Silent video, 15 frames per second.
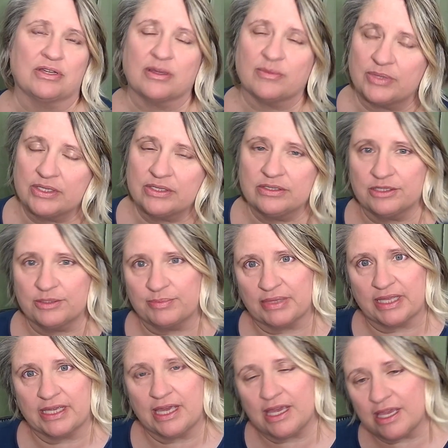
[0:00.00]
computer to play
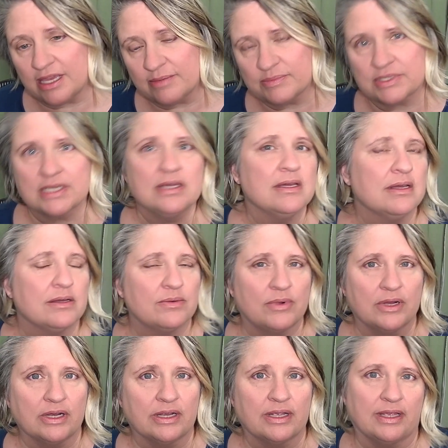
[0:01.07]
games,
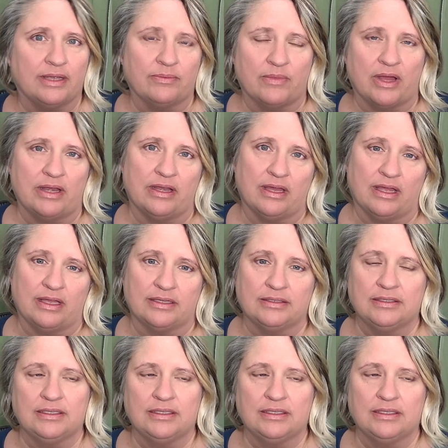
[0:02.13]
work, and whatnot.